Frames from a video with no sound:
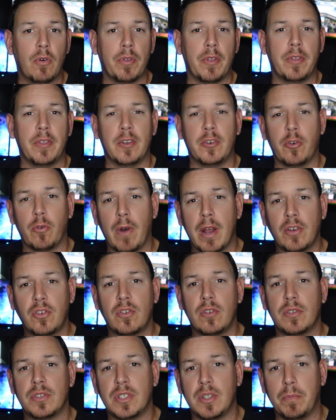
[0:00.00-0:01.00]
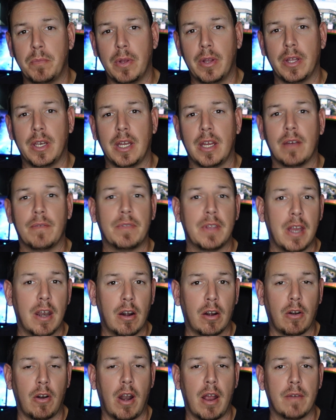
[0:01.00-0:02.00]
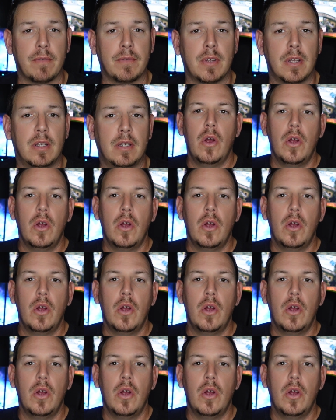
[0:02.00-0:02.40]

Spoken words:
than the directional stability of the aircraft.